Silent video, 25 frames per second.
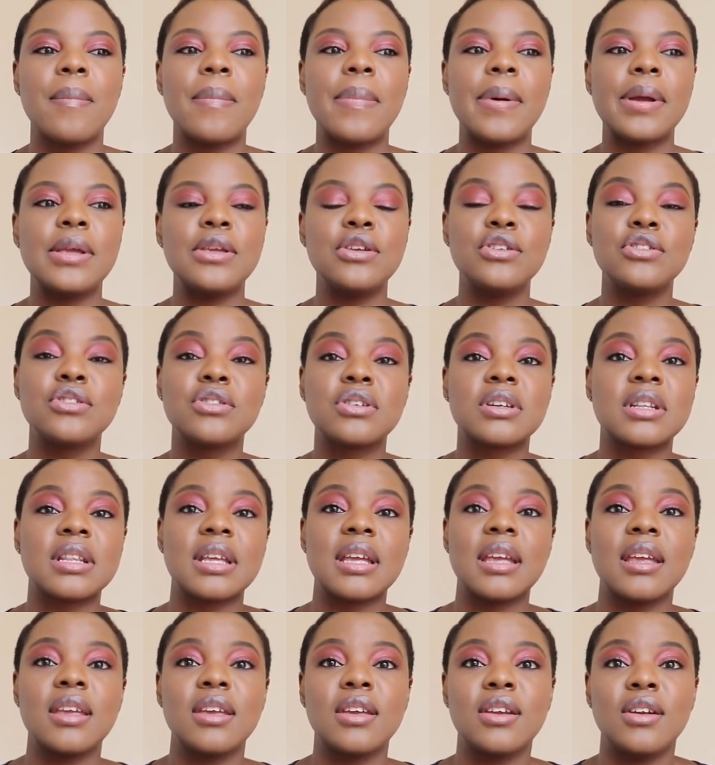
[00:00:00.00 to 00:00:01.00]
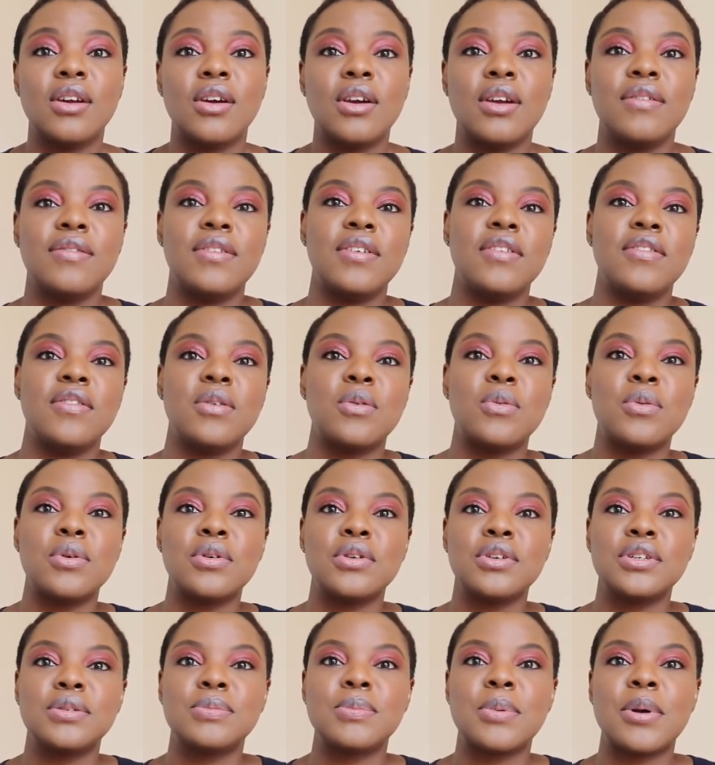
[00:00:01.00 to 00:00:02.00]
But usually, you know, even if your
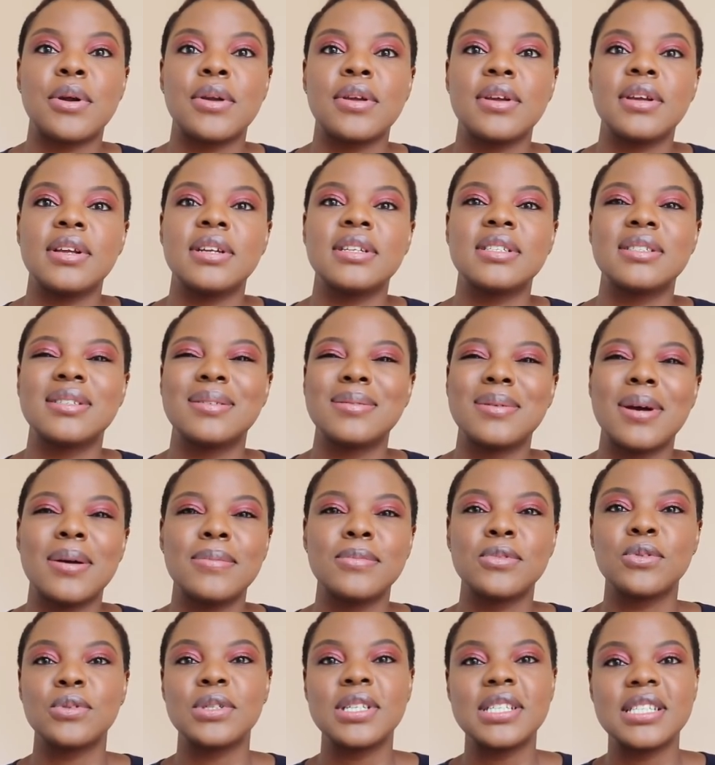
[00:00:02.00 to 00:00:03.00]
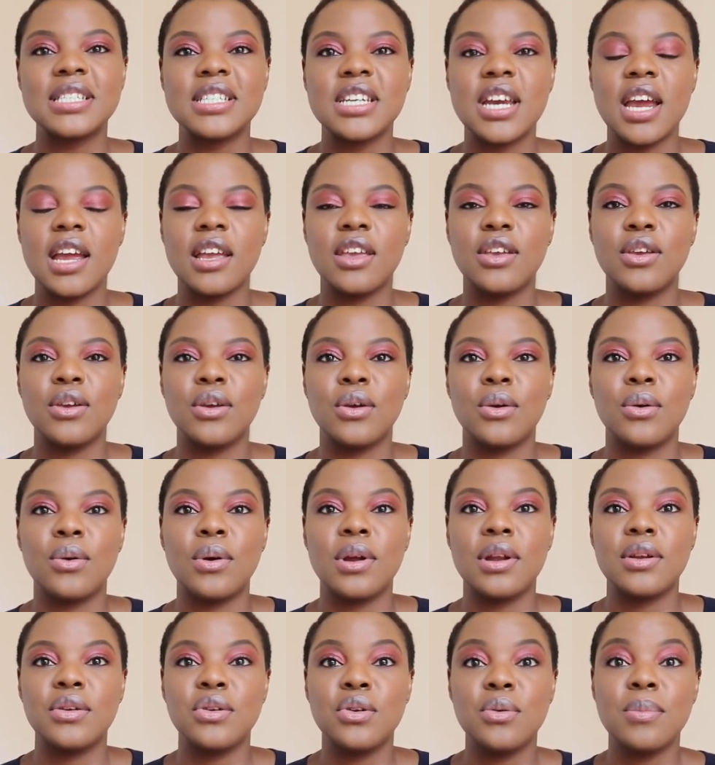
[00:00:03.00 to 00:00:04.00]
water is broken, sometimes we'll just check you
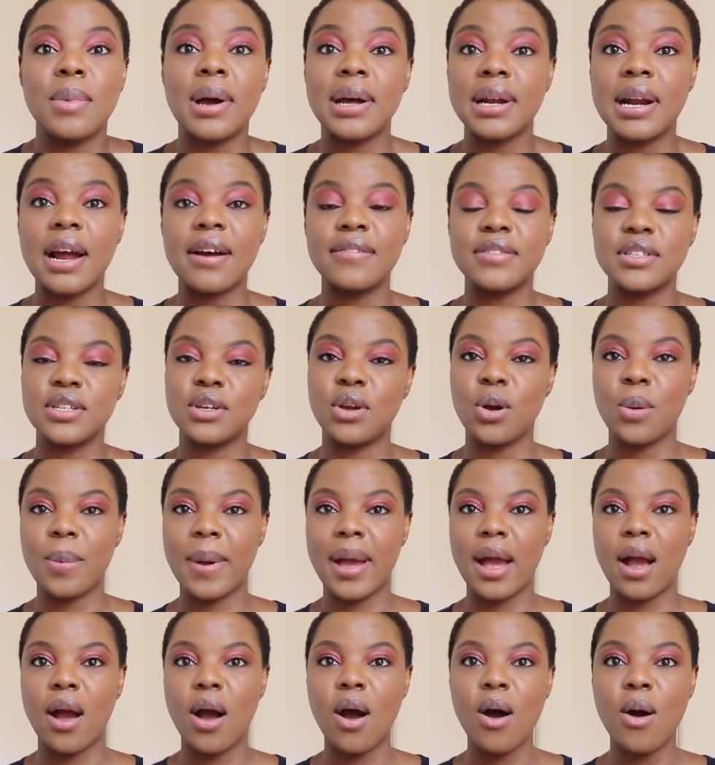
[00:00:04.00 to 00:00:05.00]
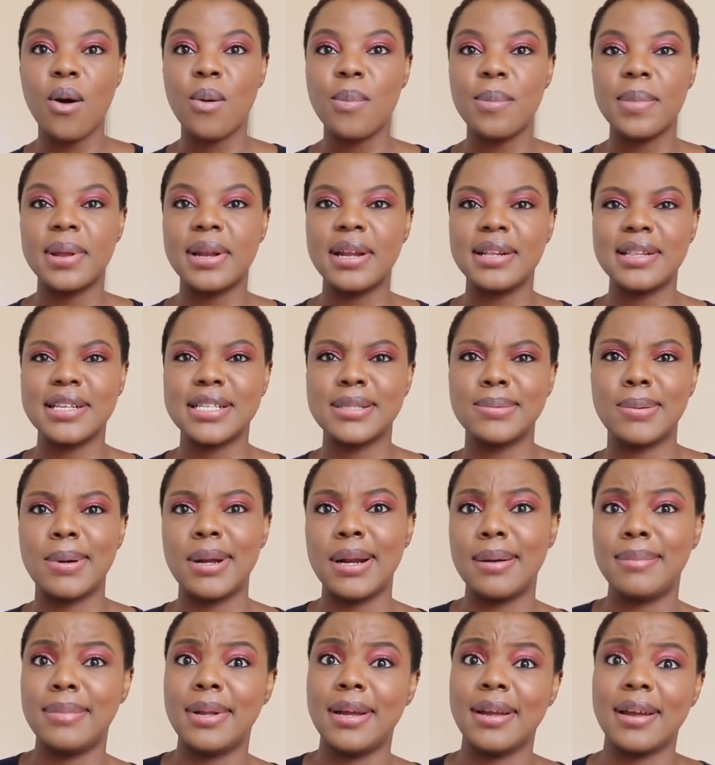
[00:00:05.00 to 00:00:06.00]
and you might have to go back home. And at this
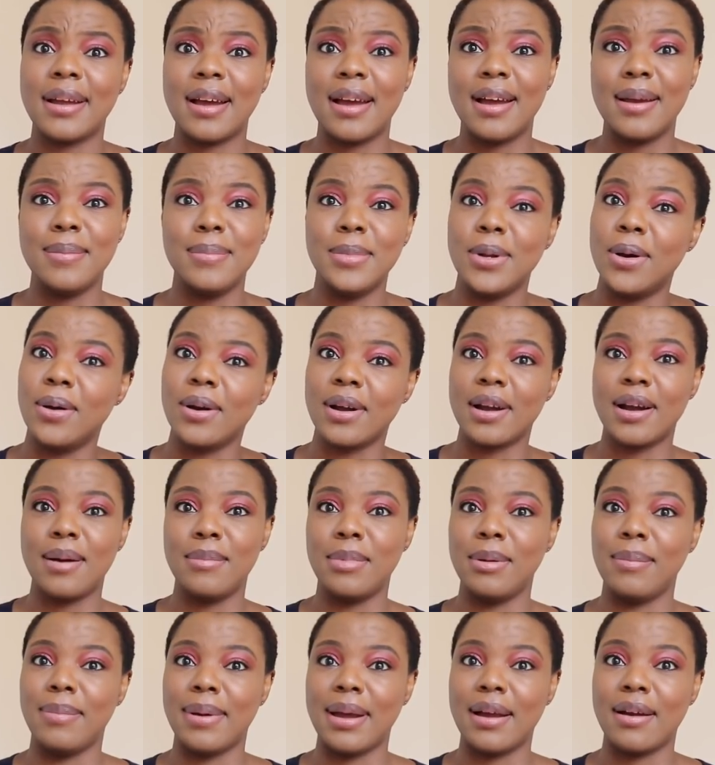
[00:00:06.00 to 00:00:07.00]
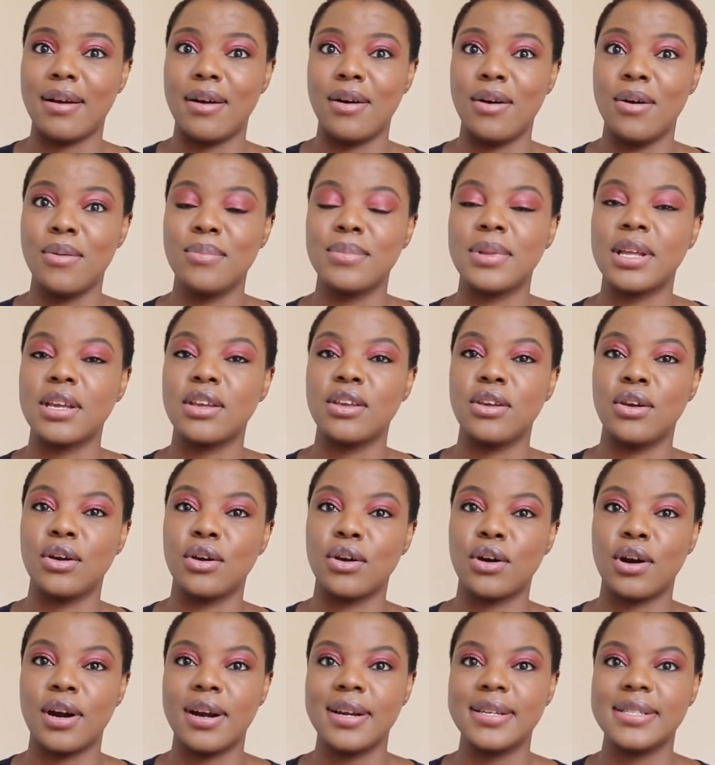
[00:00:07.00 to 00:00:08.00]
point I'm like, I'm not coming back home. Like, you're
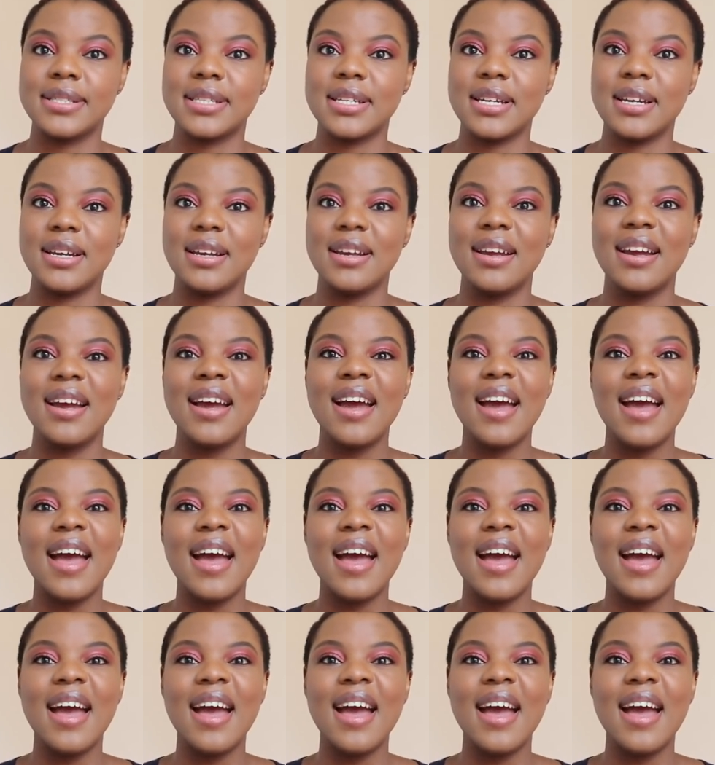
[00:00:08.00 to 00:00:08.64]
crazy.